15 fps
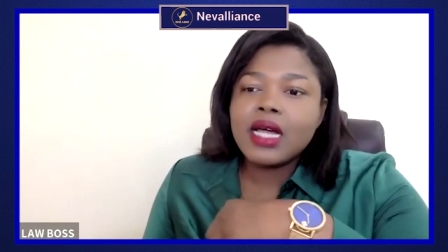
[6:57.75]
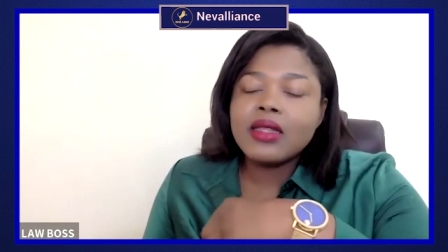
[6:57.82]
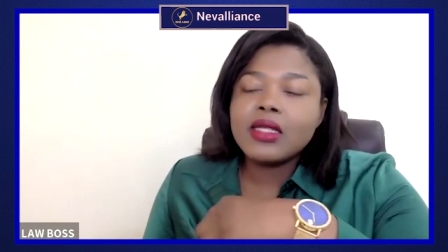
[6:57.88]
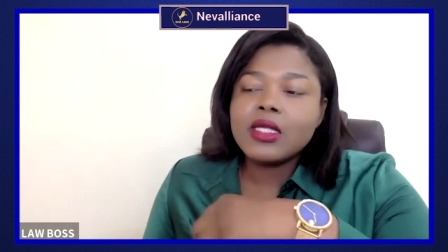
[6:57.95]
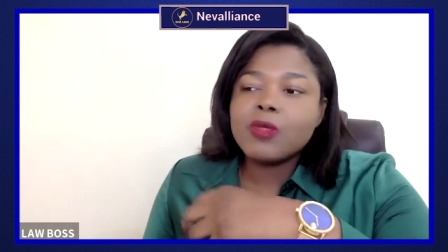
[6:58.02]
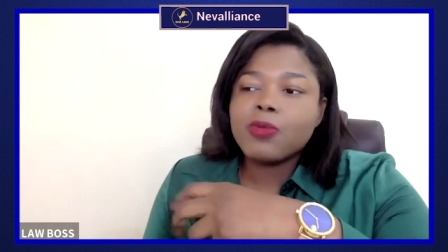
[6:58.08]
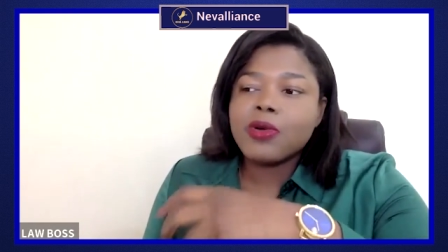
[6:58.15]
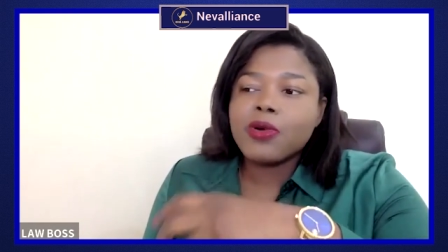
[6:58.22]
that
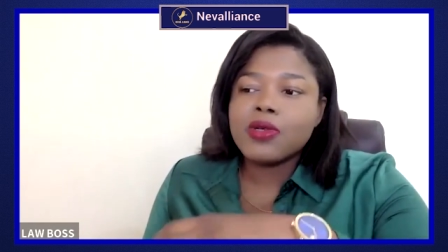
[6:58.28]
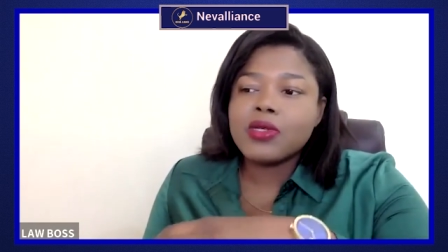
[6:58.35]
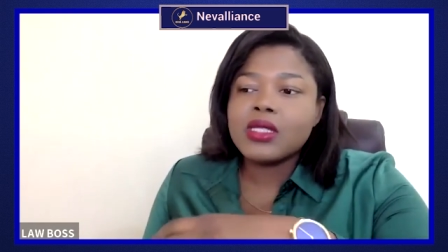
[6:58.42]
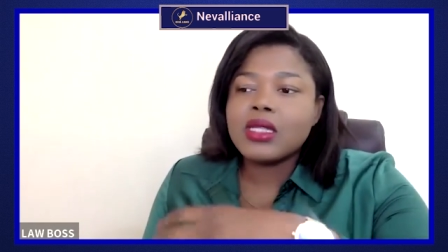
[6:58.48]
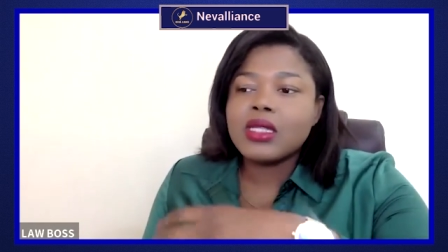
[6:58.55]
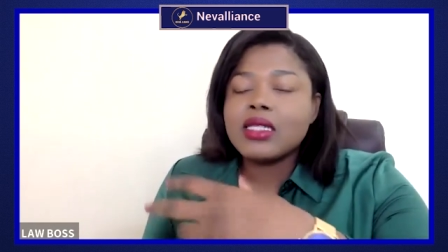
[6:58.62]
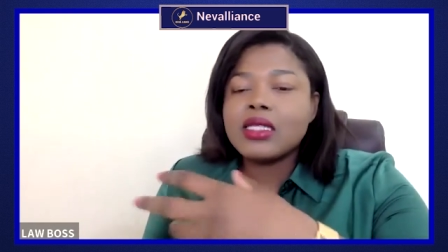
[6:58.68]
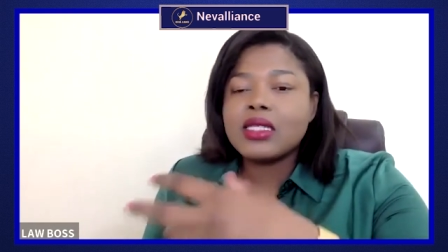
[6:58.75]
this
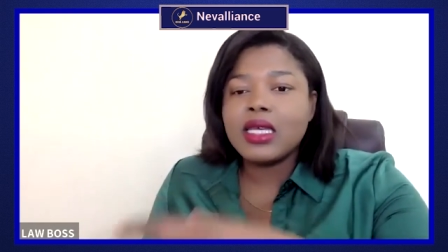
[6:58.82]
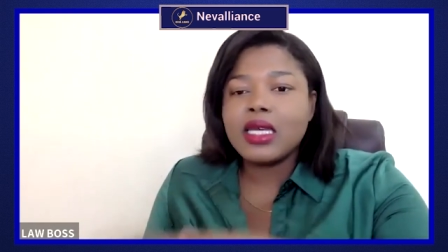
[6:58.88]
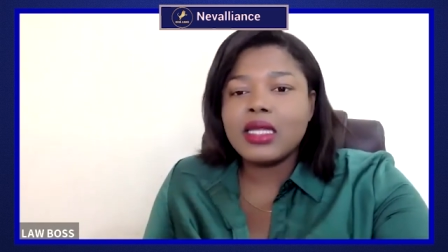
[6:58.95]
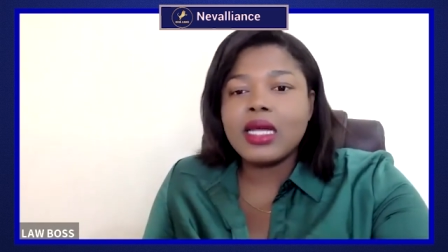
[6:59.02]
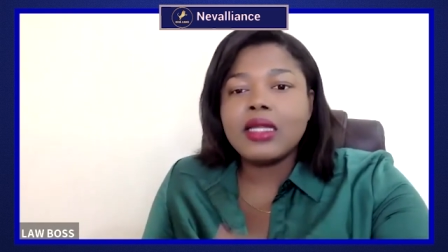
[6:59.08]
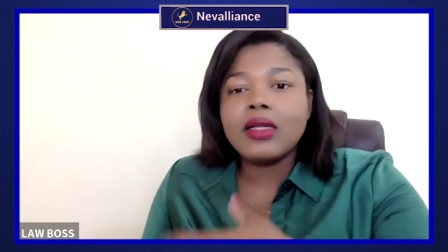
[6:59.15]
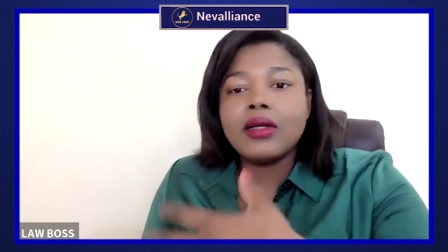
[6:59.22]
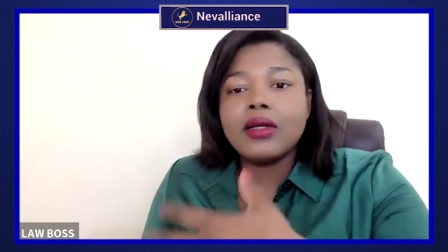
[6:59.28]
person that's saying
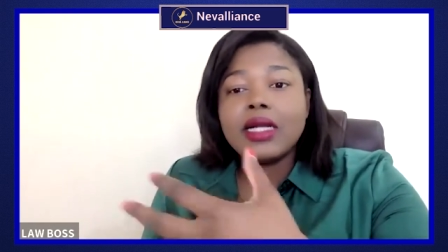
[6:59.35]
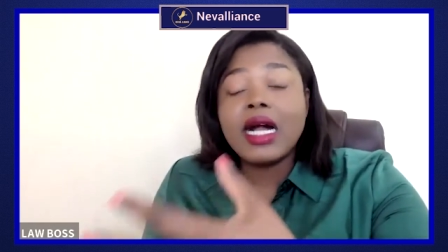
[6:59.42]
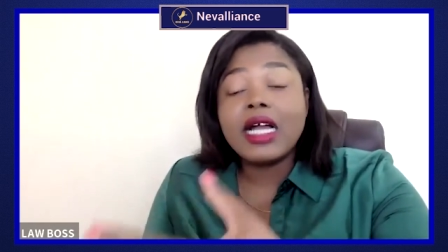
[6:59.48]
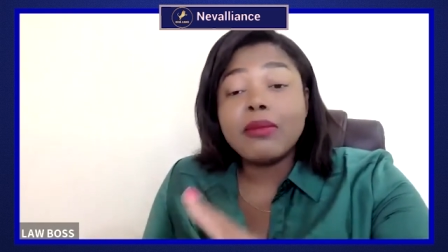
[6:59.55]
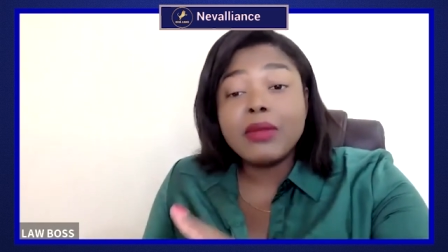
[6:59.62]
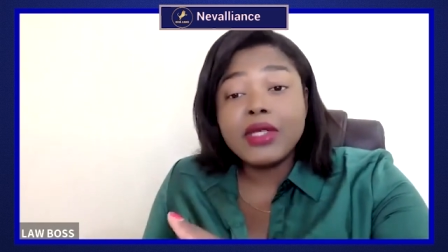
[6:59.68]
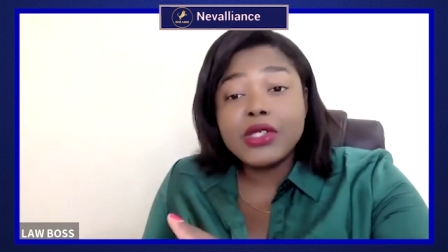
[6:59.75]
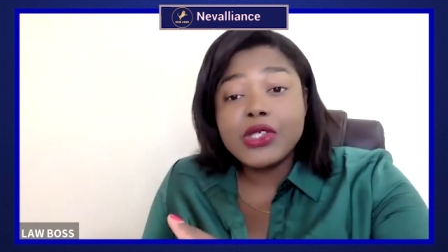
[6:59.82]
that they're the
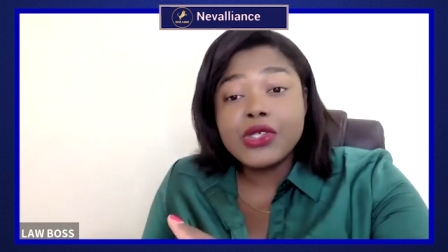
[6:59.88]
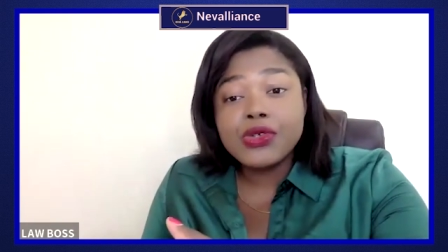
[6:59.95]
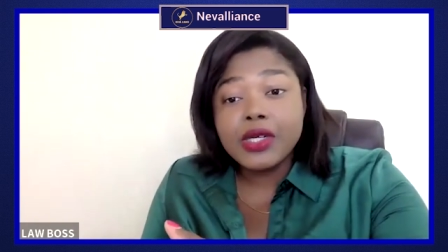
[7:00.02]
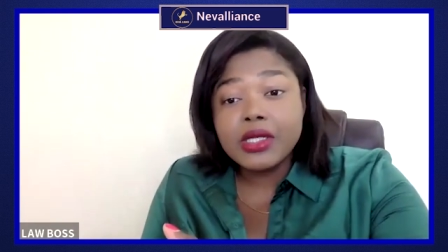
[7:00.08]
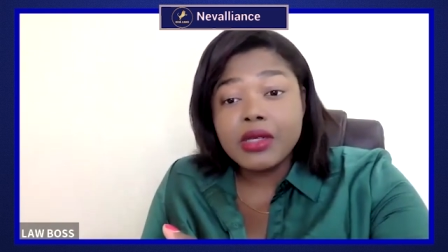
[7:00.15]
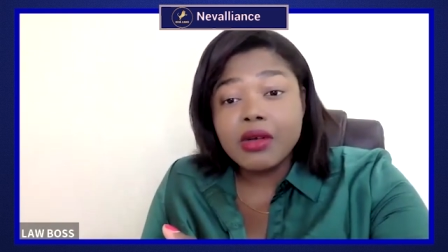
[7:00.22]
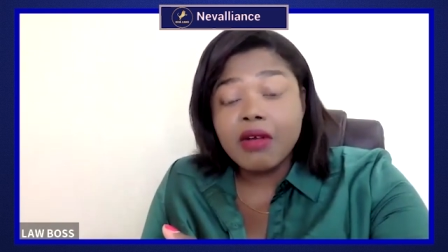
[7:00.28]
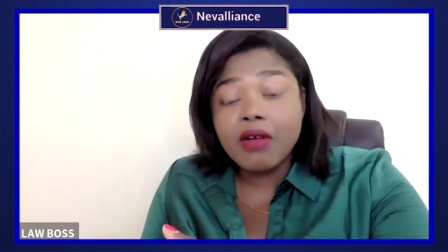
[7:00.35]

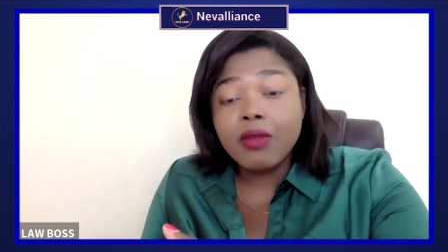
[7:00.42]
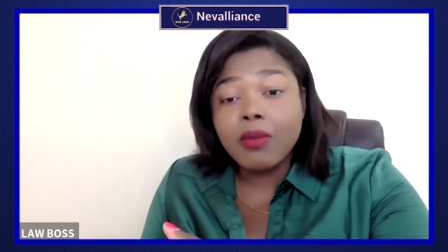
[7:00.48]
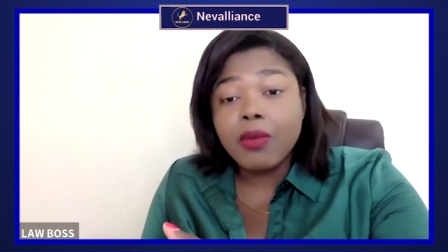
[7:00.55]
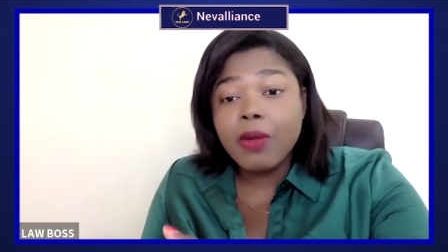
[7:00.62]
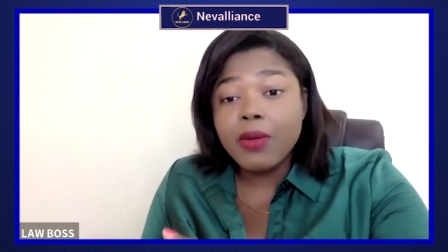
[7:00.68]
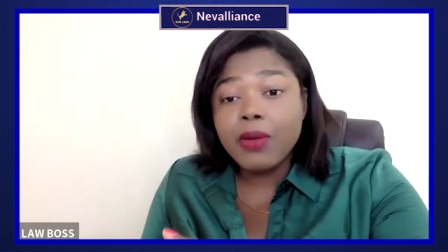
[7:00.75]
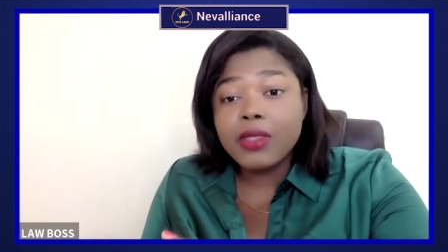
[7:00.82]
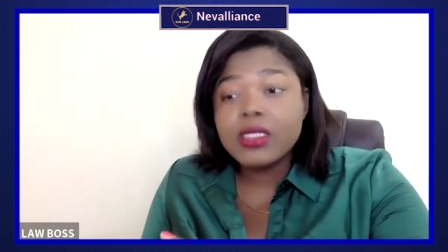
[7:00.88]
administrator of the
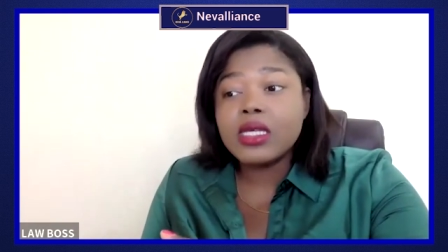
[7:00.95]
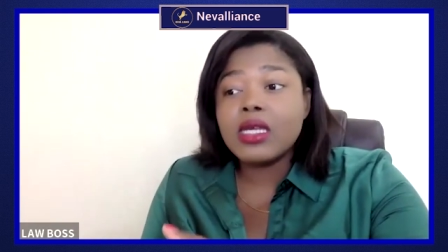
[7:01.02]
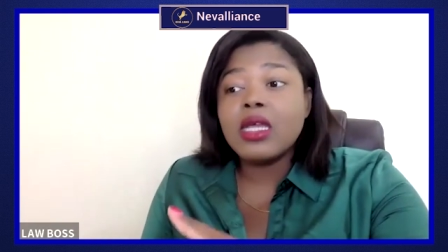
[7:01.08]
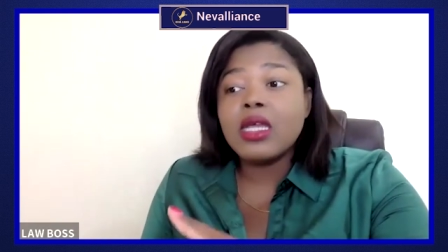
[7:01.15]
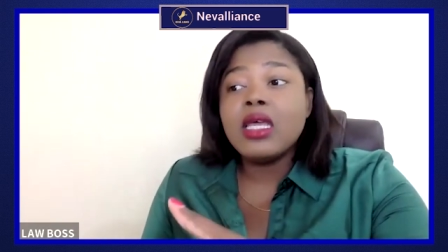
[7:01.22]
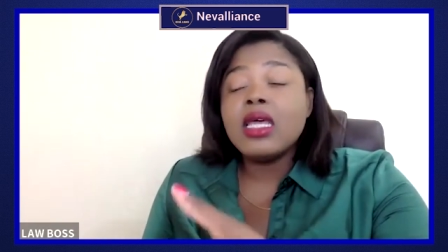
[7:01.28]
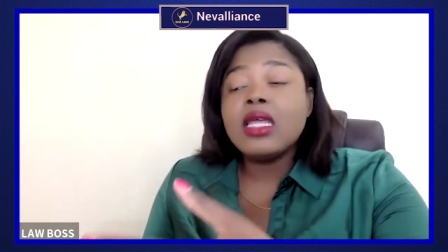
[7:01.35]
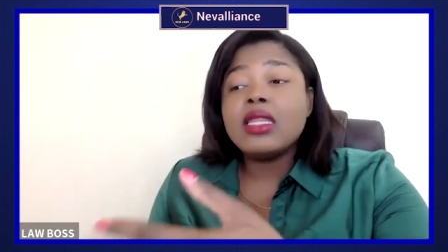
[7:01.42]

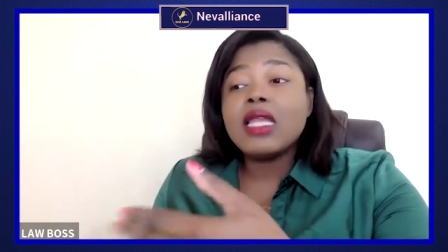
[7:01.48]
property,